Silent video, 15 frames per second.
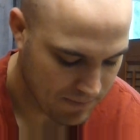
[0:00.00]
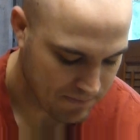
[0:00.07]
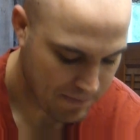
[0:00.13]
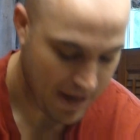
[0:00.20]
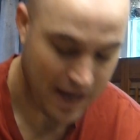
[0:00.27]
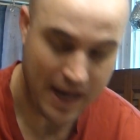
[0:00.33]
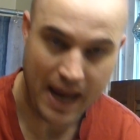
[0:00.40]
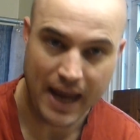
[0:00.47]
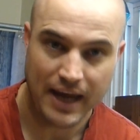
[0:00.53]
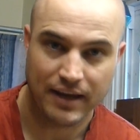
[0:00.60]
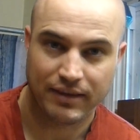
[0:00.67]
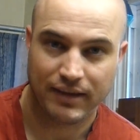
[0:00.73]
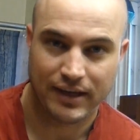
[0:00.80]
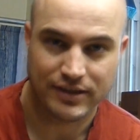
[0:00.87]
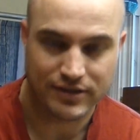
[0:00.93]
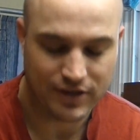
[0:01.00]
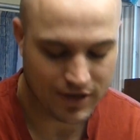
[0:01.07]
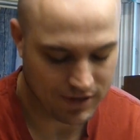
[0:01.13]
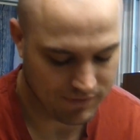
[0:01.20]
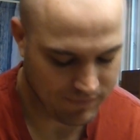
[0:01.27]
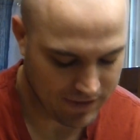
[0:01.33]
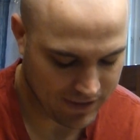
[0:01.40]
May 8th I
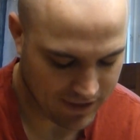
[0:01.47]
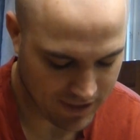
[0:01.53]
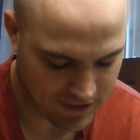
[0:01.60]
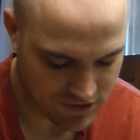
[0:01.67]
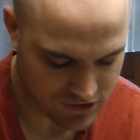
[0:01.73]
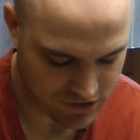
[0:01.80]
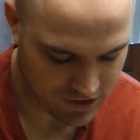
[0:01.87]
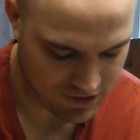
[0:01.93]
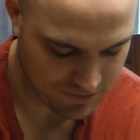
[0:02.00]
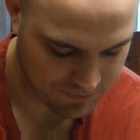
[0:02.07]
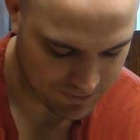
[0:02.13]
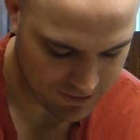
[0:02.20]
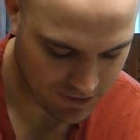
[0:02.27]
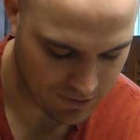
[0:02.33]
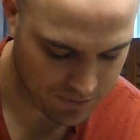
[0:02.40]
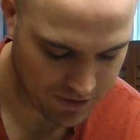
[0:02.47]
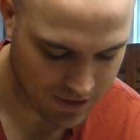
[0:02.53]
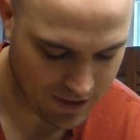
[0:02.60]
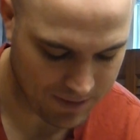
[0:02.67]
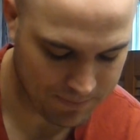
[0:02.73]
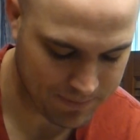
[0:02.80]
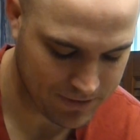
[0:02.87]
started vacation, and we loaded
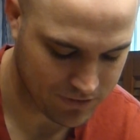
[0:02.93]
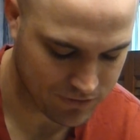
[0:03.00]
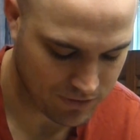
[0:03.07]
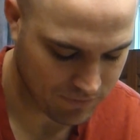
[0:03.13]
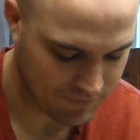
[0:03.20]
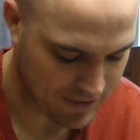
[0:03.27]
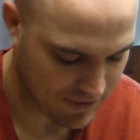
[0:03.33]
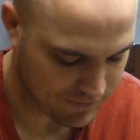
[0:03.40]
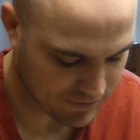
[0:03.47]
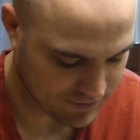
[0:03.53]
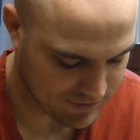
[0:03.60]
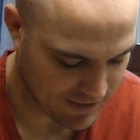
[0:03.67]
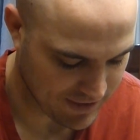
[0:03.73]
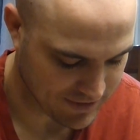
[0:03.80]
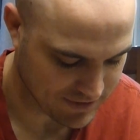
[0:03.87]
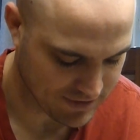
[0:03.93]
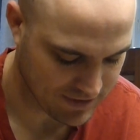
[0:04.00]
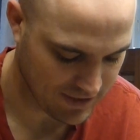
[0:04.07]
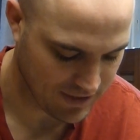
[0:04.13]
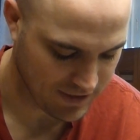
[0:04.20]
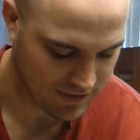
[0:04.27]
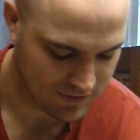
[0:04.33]
up and drove down to
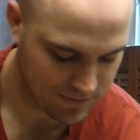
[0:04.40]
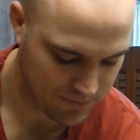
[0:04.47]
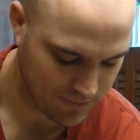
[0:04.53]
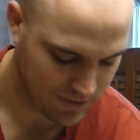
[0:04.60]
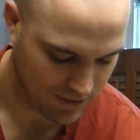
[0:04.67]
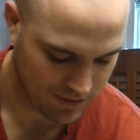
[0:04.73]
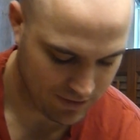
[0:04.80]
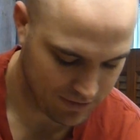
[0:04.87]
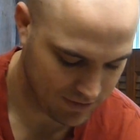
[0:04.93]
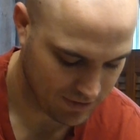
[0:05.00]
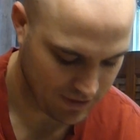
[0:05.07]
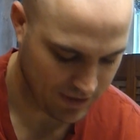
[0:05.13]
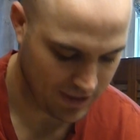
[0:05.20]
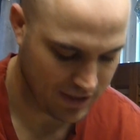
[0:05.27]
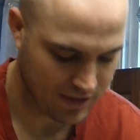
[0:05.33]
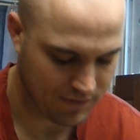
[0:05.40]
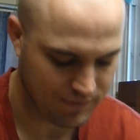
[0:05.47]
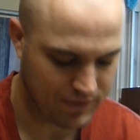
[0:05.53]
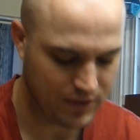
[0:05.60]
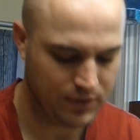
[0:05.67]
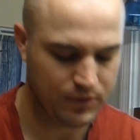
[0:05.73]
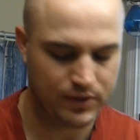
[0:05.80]
Tennessee to the
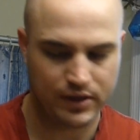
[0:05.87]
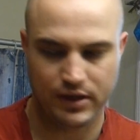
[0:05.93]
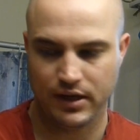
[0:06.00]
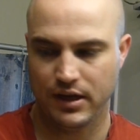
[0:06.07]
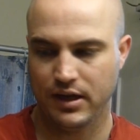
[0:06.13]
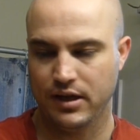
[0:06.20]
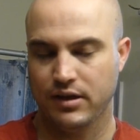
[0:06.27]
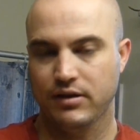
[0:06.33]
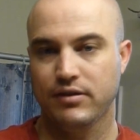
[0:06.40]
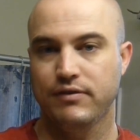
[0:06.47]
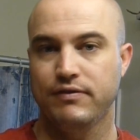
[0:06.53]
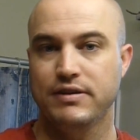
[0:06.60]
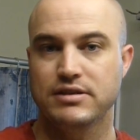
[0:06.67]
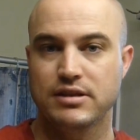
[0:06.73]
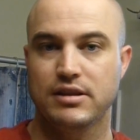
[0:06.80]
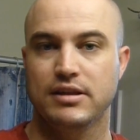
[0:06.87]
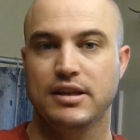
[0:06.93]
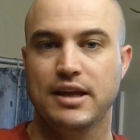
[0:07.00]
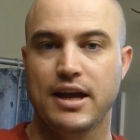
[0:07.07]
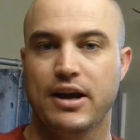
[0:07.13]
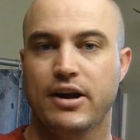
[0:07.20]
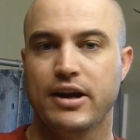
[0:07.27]
interview and to visit
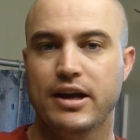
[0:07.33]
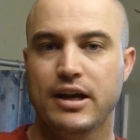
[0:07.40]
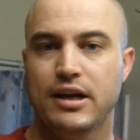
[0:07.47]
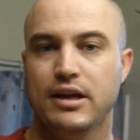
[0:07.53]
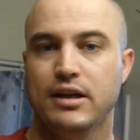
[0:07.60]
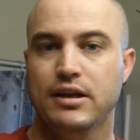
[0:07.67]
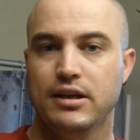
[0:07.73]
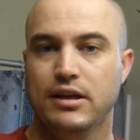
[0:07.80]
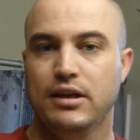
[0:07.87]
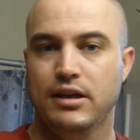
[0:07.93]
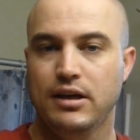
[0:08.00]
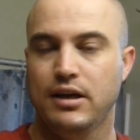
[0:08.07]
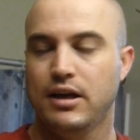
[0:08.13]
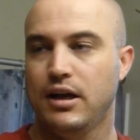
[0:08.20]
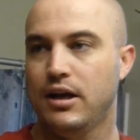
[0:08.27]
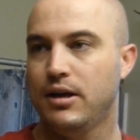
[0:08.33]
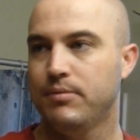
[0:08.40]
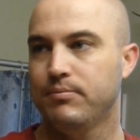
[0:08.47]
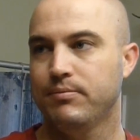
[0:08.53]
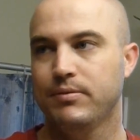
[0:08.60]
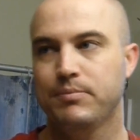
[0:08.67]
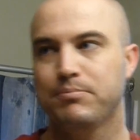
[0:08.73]
the area.
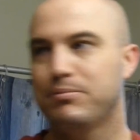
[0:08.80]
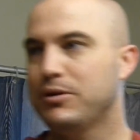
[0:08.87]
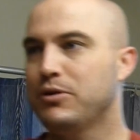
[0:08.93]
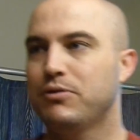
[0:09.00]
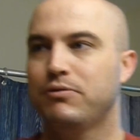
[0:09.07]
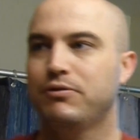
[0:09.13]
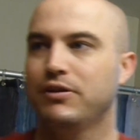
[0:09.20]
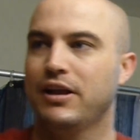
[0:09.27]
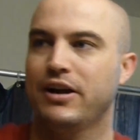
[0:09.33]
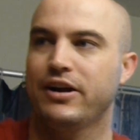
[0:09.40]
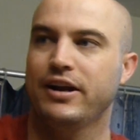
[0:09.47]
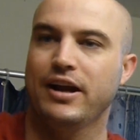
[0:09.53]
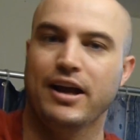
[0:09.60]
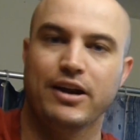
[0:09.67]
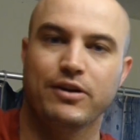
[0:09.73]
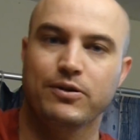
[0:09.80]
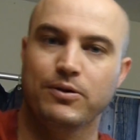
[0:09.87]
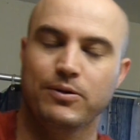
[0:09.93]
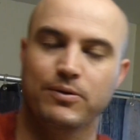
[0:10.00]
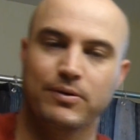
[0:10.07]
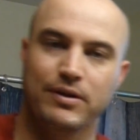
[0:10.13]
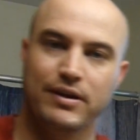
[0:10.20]
Beautiful area. I don't
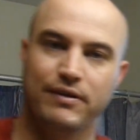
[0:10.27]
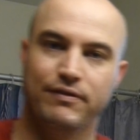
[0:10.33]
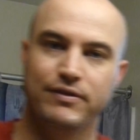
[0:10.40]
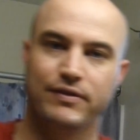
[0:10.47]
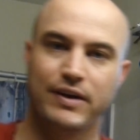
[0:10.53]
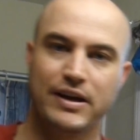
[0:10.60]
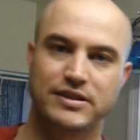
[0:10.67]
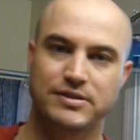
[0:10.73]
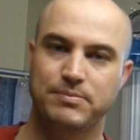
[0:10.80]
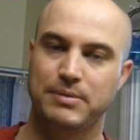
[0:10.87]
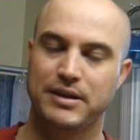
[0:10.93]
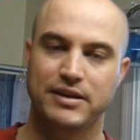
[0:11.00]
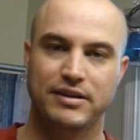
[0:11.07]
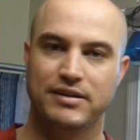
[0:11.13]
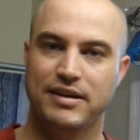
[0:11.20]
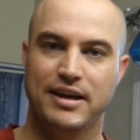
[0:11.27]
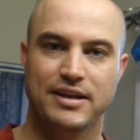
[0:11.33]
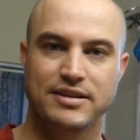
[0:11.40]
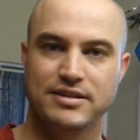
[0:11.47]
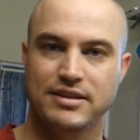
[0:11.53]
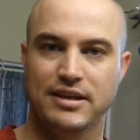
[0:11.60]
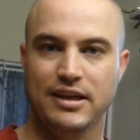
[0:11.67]
know if you guys have been to
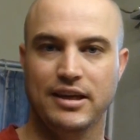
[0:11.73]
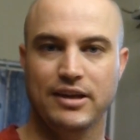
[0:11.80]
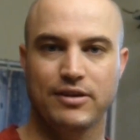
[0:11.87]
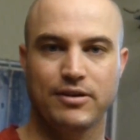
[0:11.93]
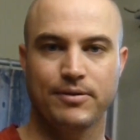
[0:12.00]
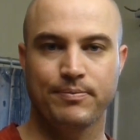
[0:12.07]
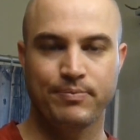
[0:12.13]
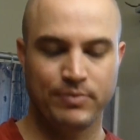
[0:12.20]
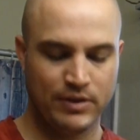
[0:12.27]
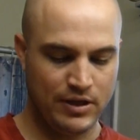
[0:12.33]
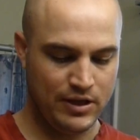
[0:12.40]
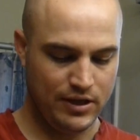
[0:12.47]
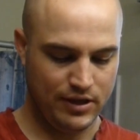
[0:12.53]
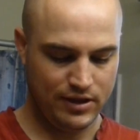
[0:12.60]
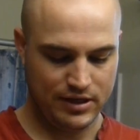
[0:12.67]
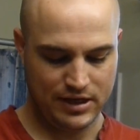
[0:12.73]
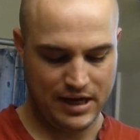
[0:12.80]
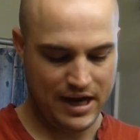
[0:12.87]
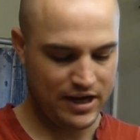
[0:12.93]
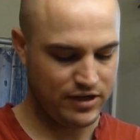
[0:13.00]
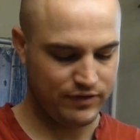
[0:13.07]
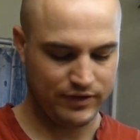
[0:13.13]
Tennessee or the
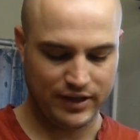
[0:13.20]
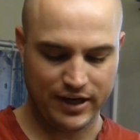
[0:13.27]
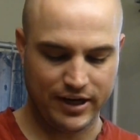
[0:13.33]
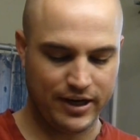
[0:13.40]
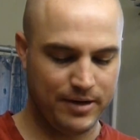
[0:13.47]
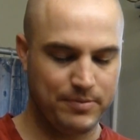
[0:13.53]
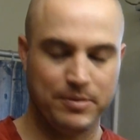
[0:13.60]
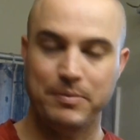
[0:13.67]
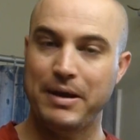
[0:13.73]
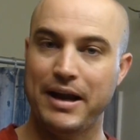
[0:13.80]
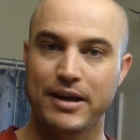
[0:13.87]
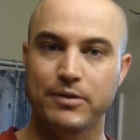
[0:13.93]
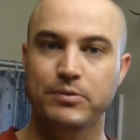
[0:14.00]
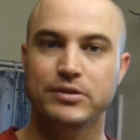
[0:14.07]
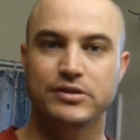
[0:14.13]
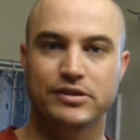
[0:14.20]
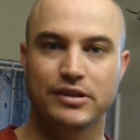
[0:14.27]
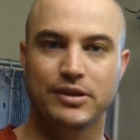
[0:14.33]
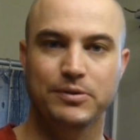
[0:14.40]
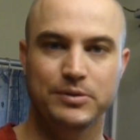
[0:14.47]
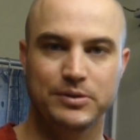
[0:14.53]
Nashville area, but man, it was